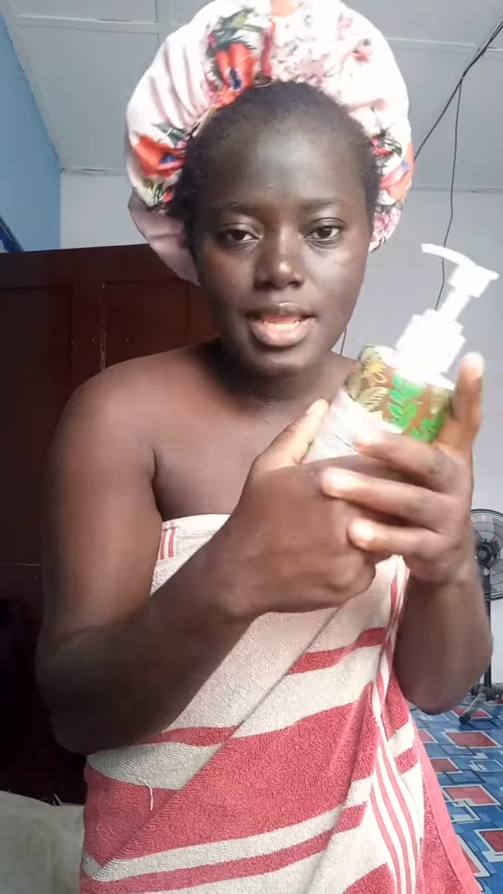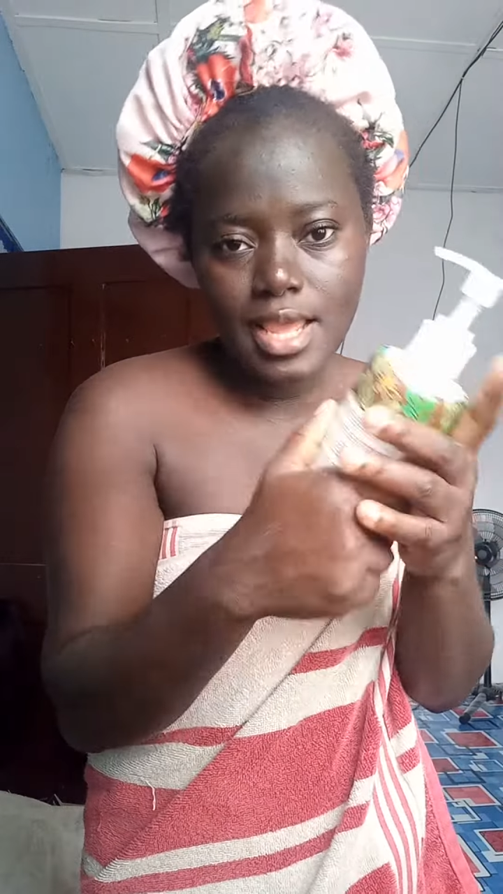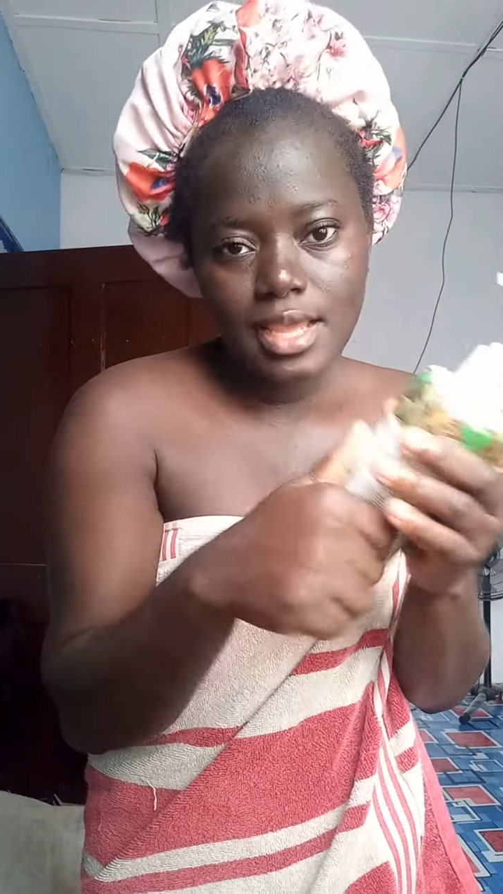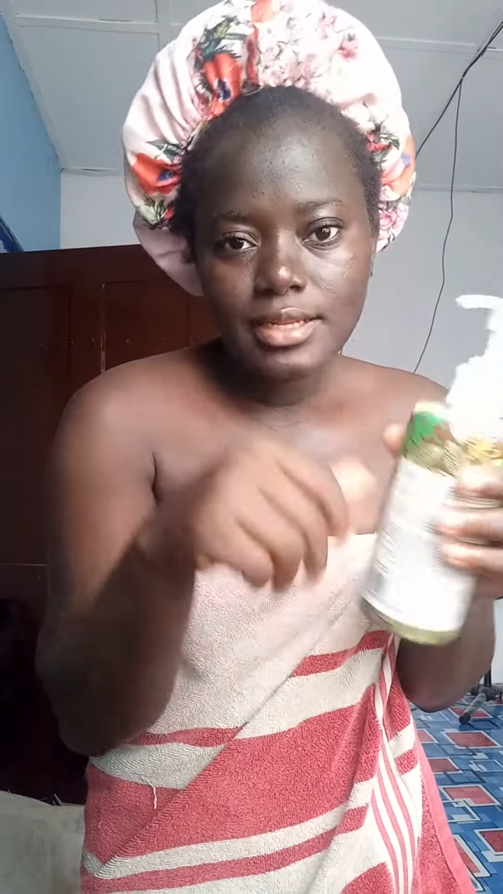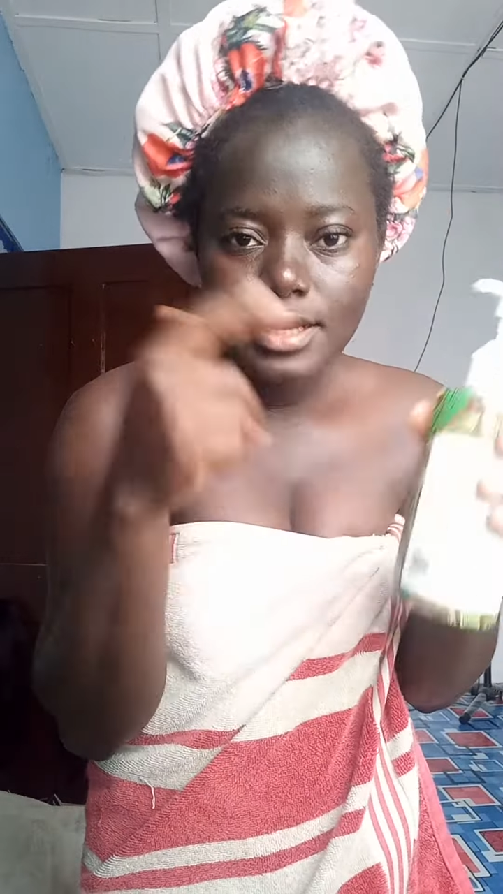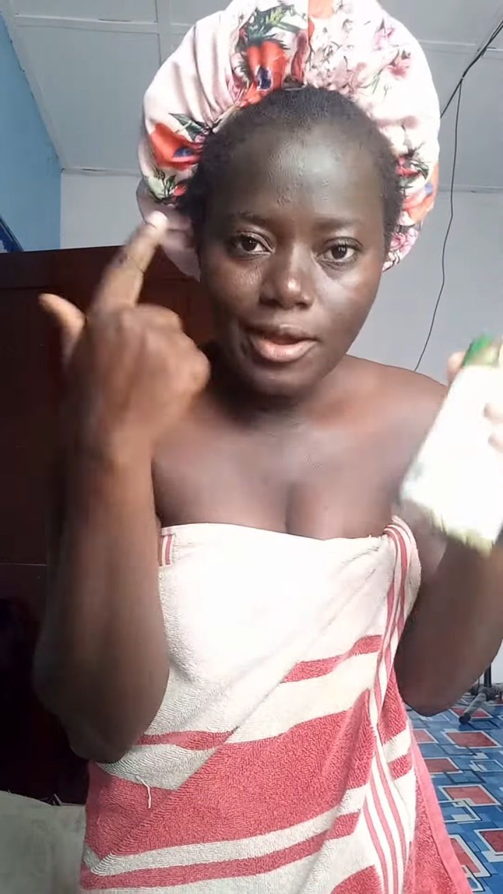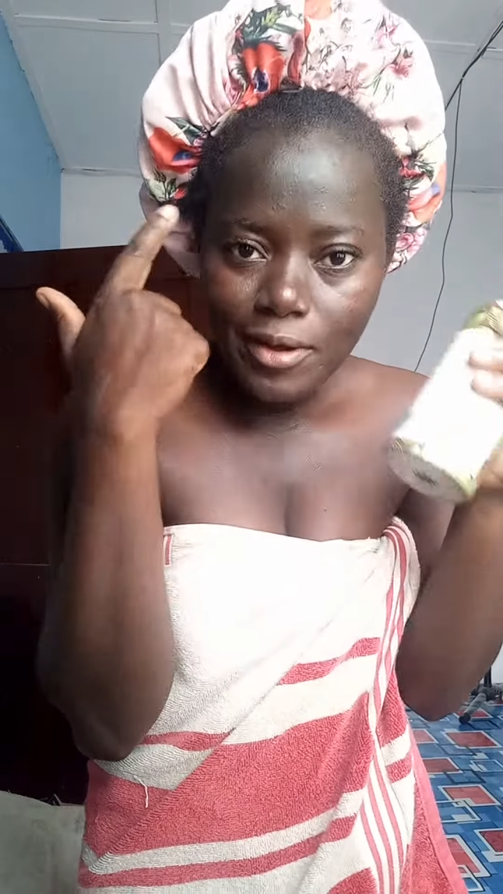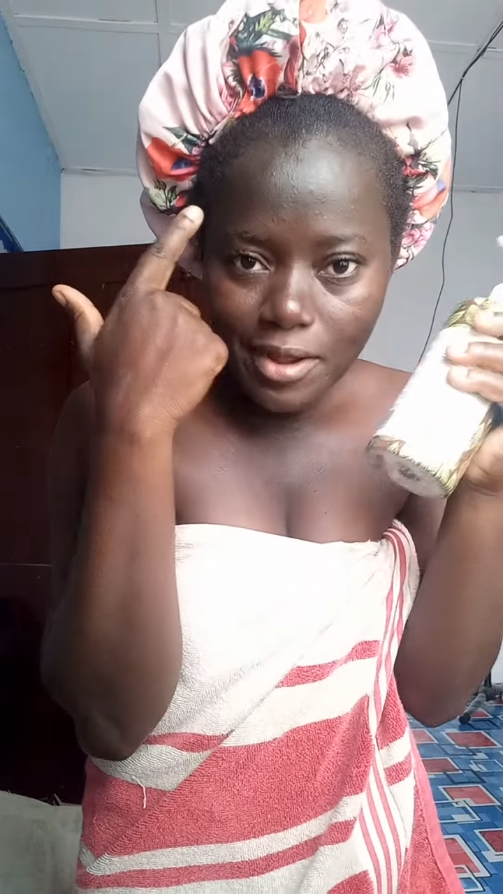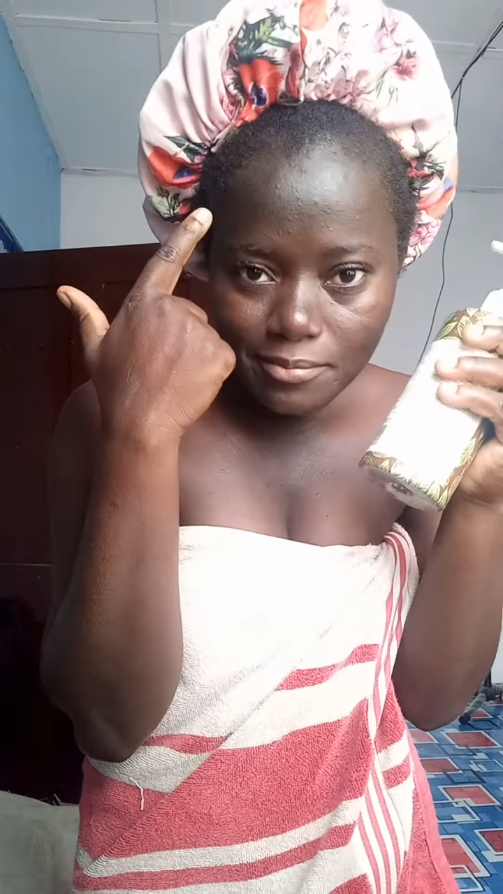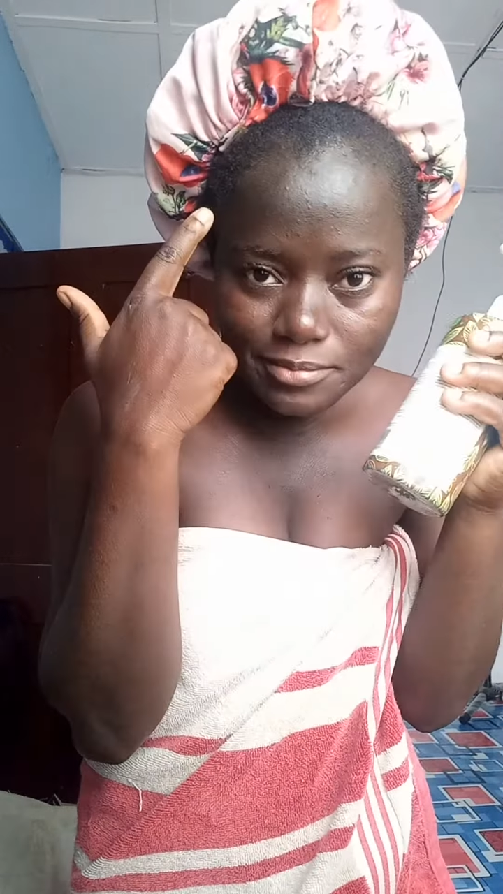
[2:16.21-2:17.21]
and then i'll
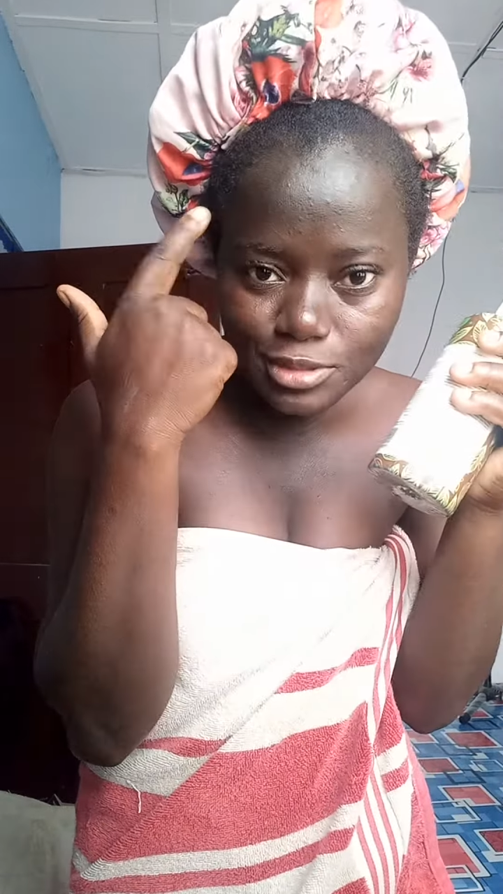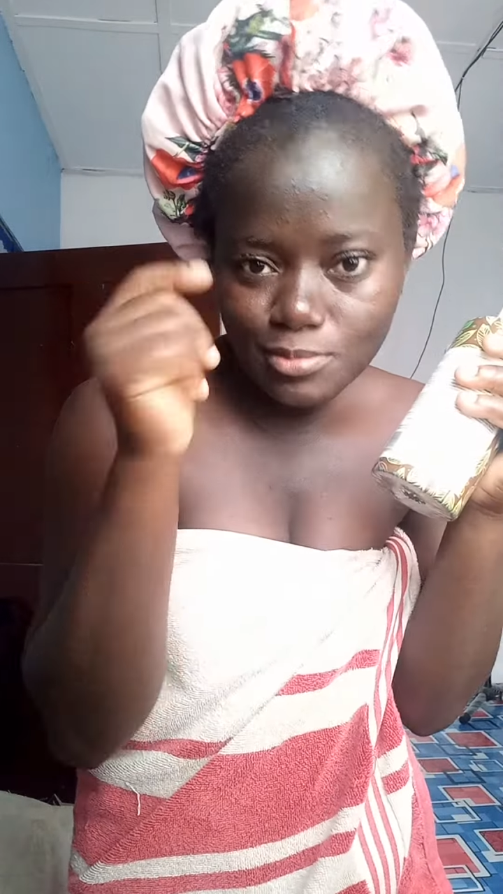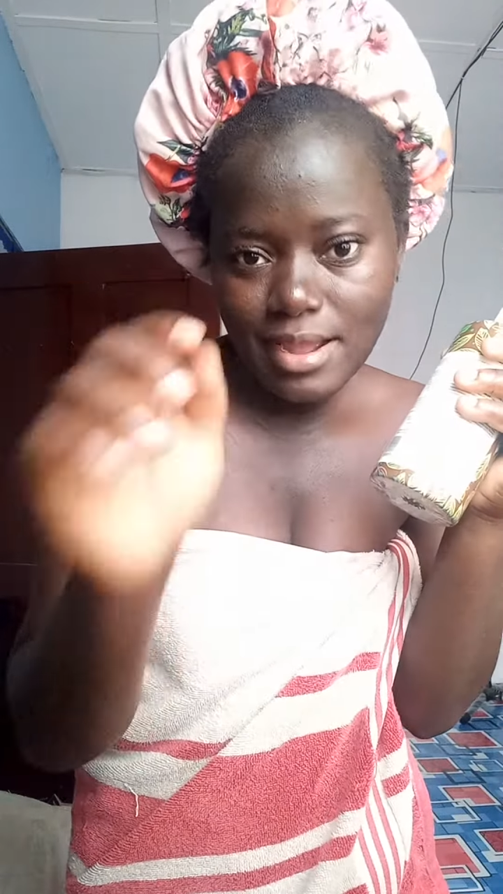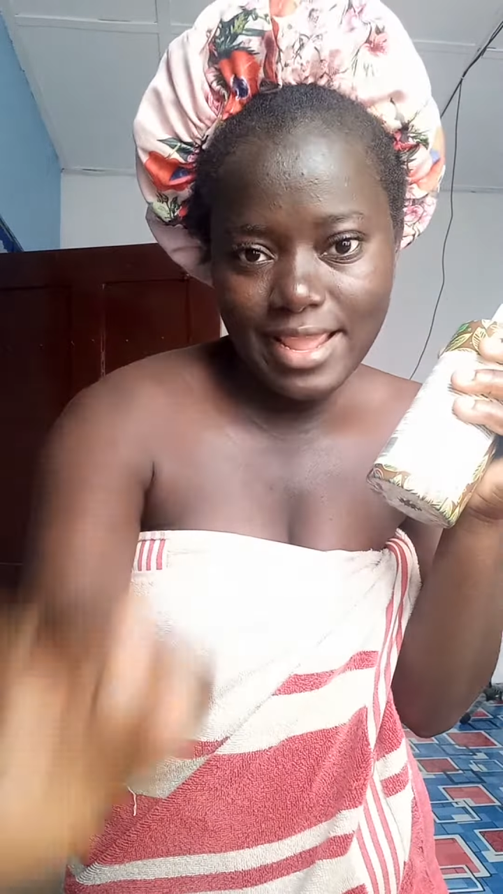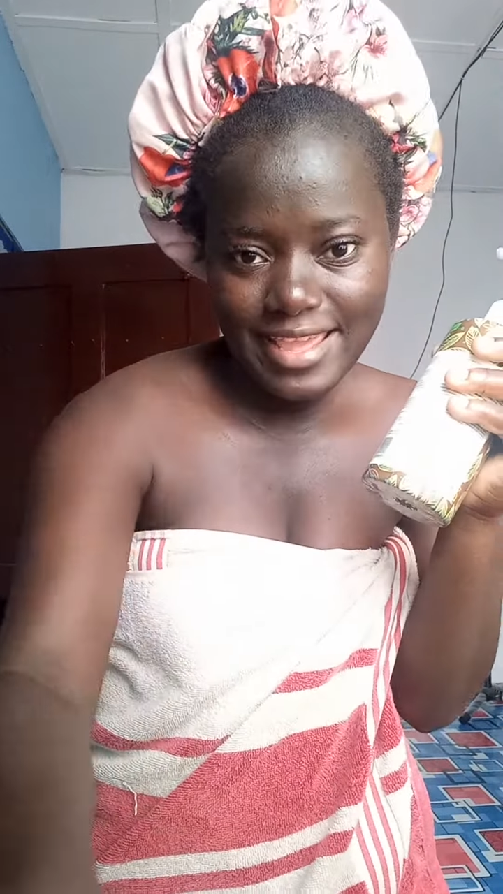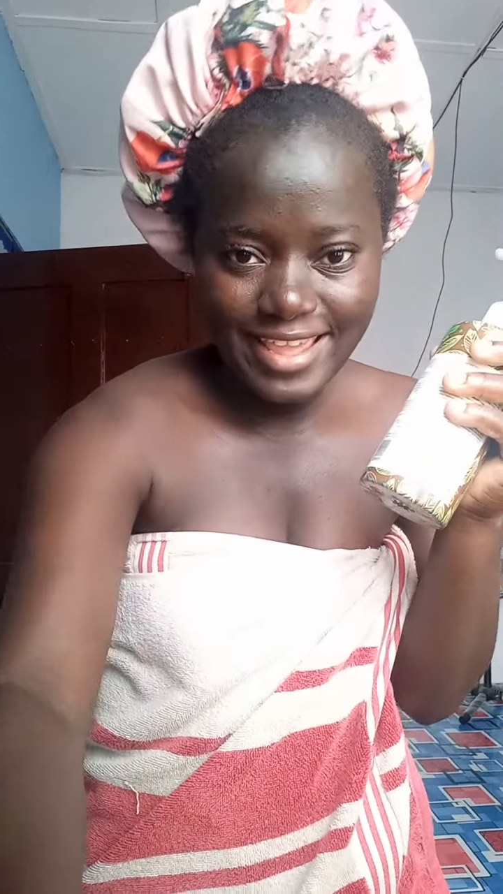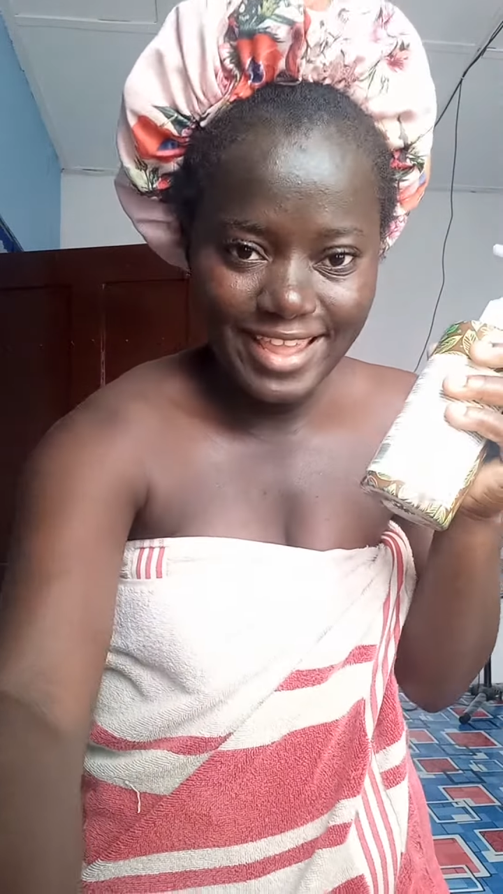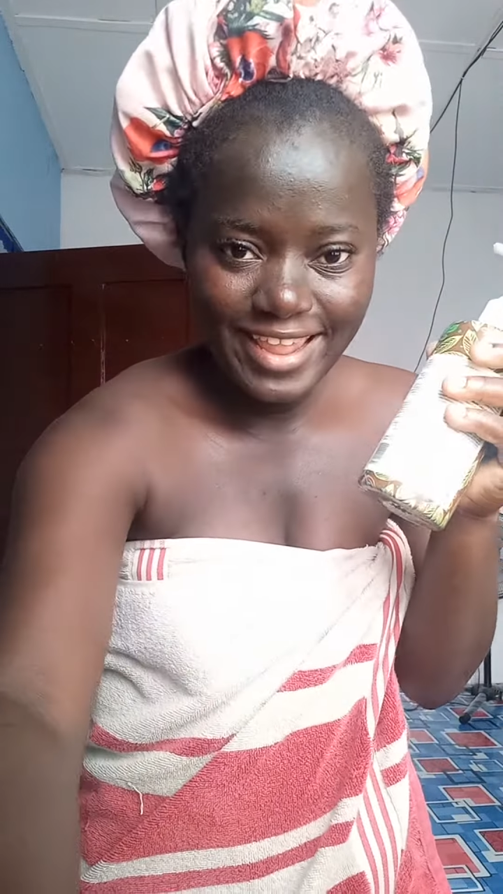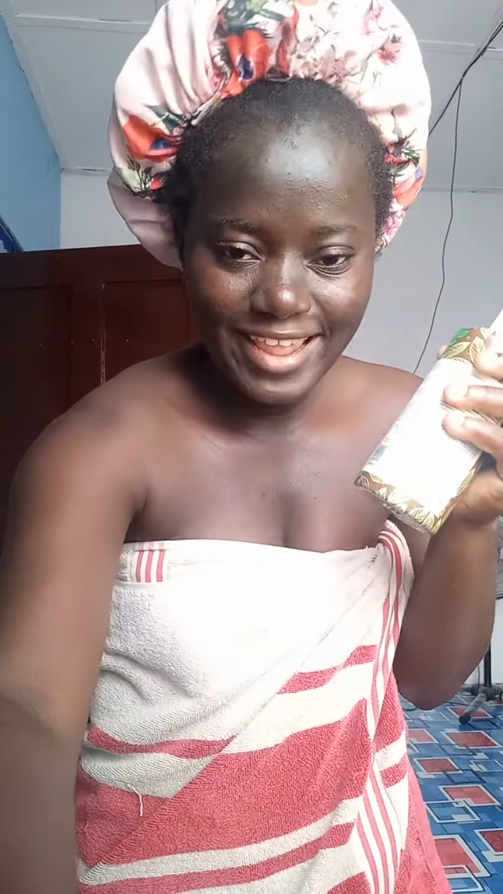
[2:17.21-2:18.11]
come to my hair